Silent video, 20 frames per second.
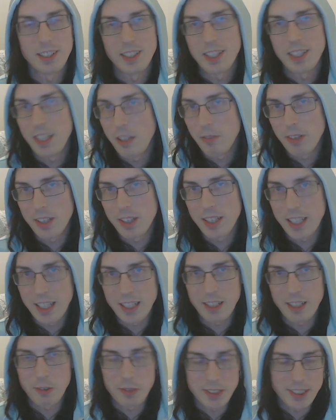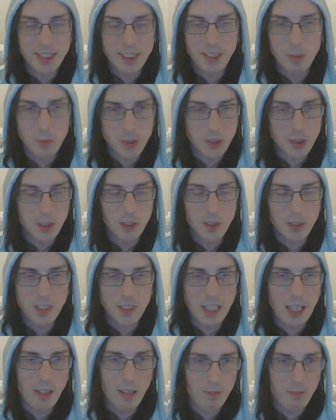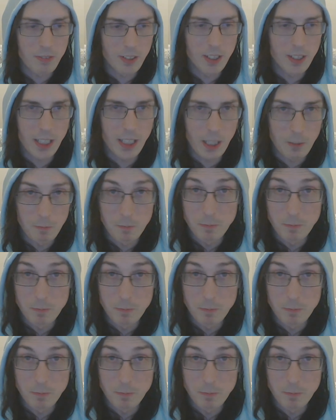Even then, I wasn't able to do that fully.